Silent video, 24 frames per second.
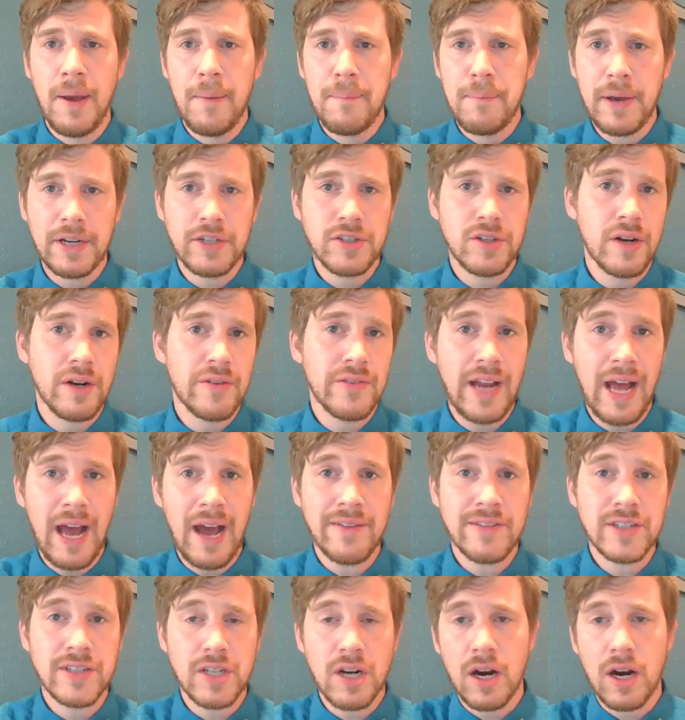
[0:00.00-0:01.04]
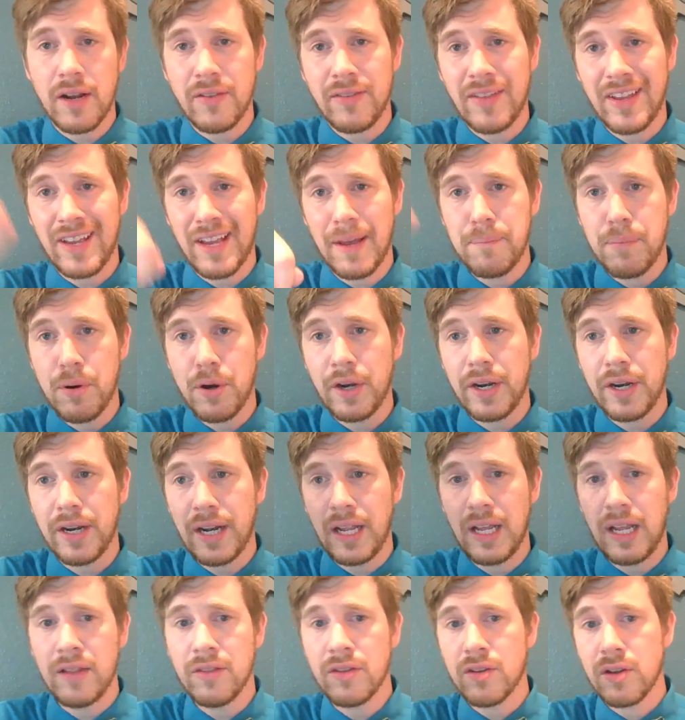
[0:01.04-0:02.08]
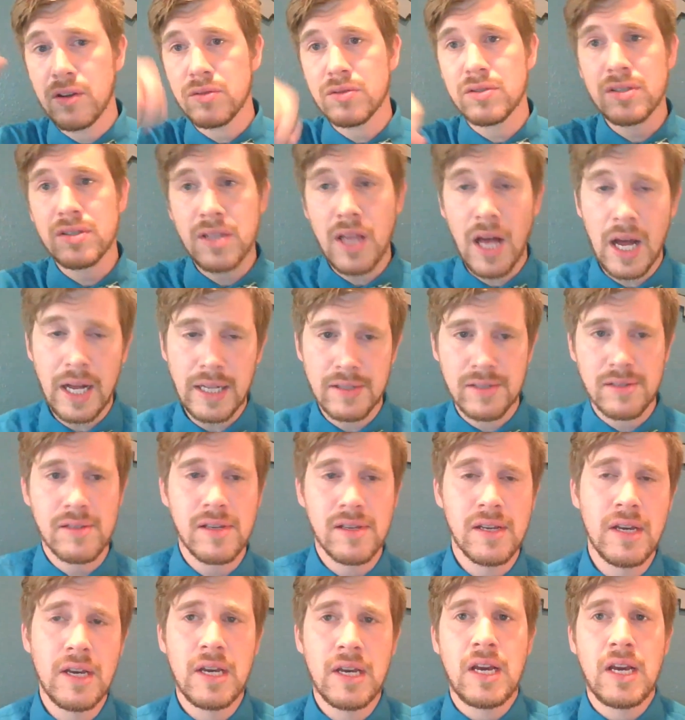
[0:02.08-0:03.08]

picture of an avatar and they can put it in those slots,